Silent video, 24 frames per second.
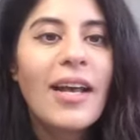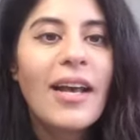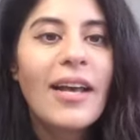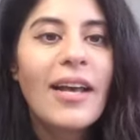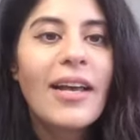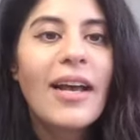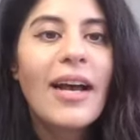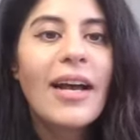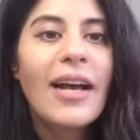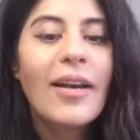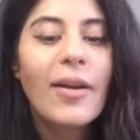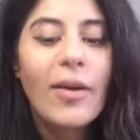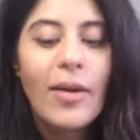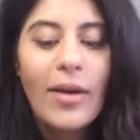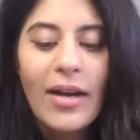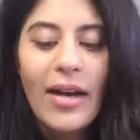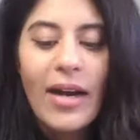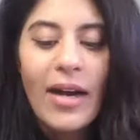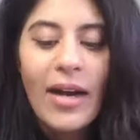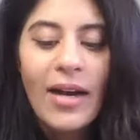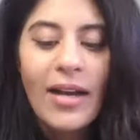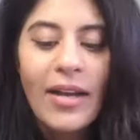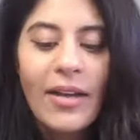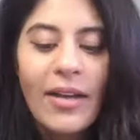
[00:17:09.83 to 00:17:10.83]

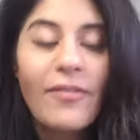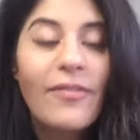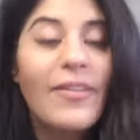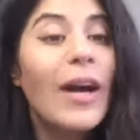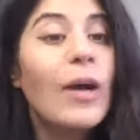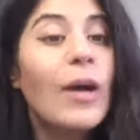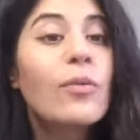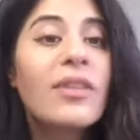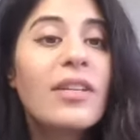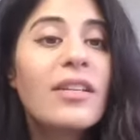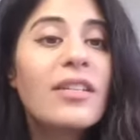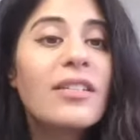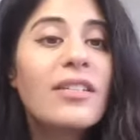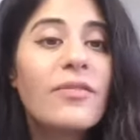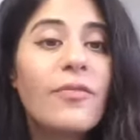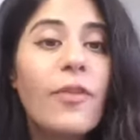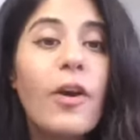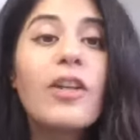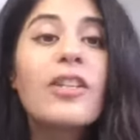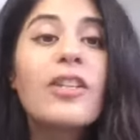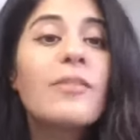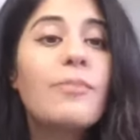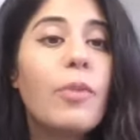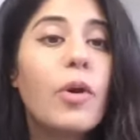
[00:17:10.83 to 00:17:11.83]
I found this
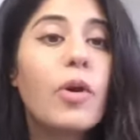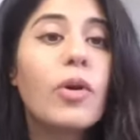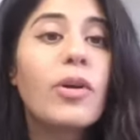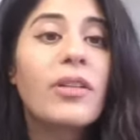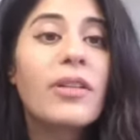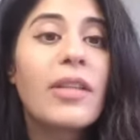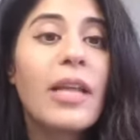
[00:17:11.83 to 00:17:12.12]
first book